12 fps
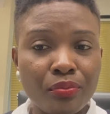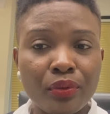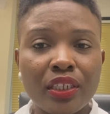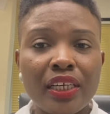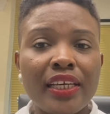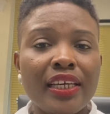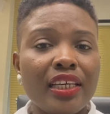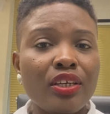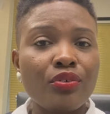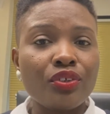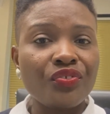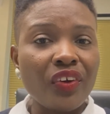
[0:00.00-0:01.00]
But it
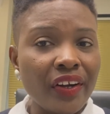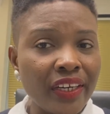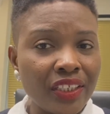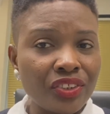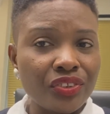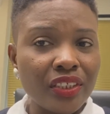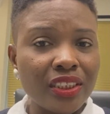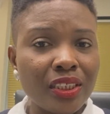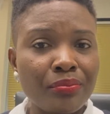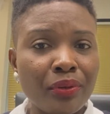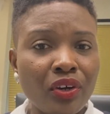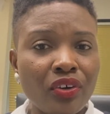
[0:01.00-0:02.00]
was very
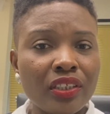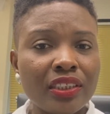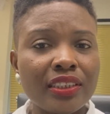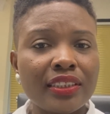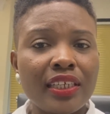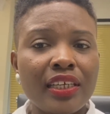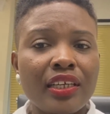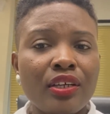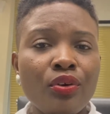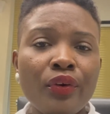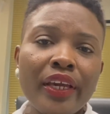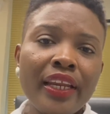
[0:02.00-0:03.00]
interesting because
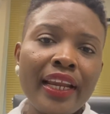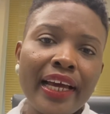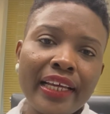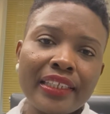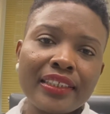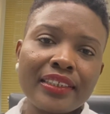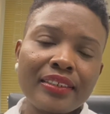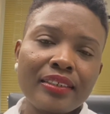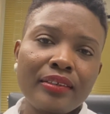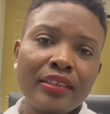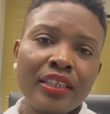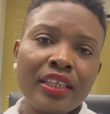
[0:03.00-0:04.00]
looking at
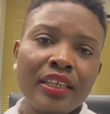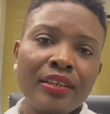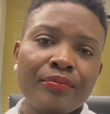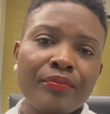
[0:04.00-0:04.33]
the